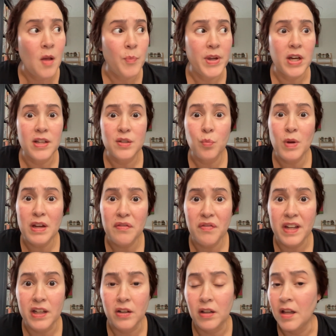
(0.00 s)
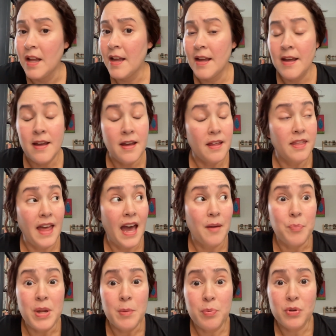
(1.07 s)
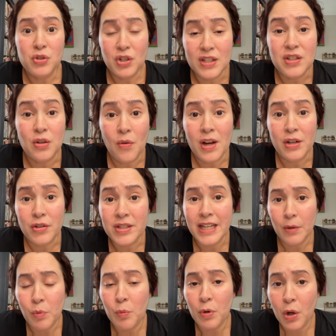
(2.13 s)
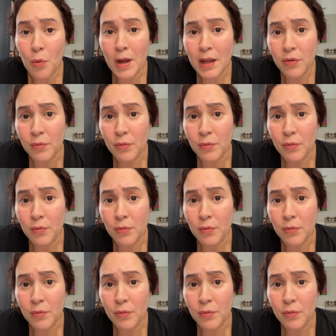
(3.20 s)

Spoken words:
because we feel that people just don't understand what we're going